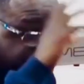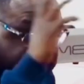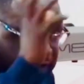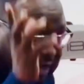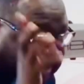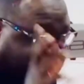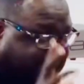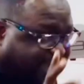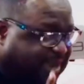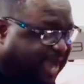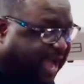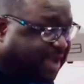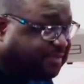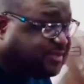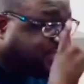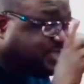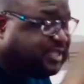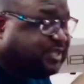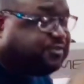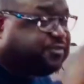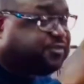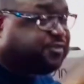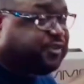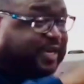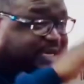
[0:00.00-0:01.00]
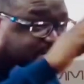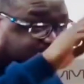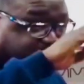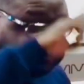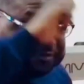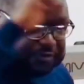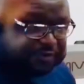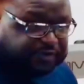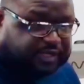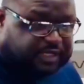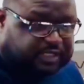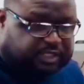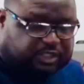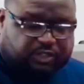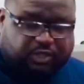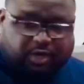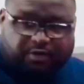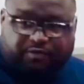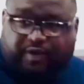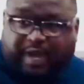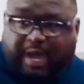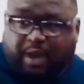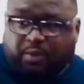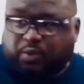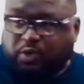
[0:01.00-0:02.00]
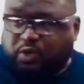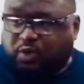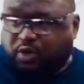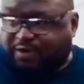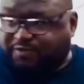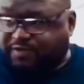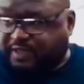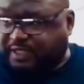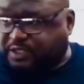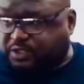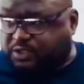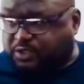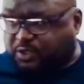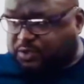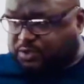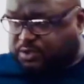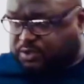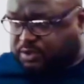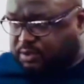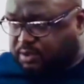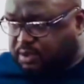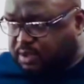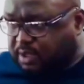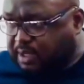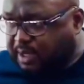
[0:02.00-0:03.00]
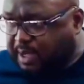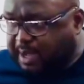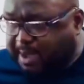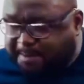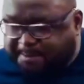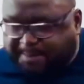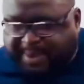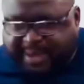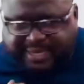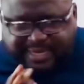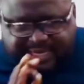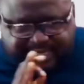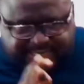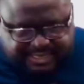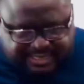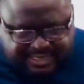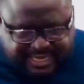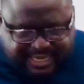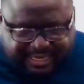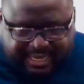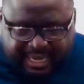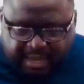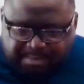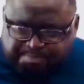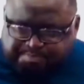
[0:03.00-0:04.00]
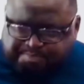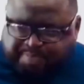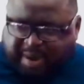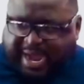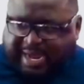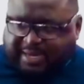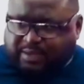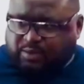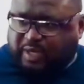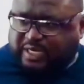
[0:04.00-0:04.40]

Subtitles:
of us can have different definition of how we love the church. But the second part,